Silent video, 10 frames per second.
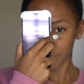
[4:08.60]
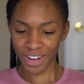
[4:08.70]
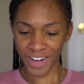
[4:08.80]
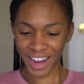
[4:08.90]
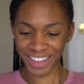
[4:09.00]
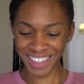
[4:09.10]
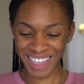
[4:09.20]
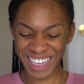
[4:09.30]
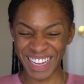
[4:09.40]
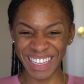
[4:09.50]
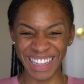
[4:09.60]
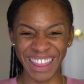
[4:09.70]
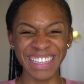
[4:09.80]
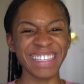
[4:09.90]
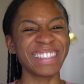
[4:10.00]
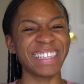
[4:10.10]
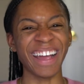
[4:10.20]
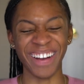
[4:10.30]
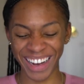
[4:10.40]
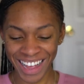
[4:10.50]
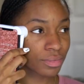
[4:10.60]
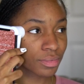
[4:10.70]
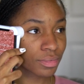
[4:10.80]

All right, this is this is scary.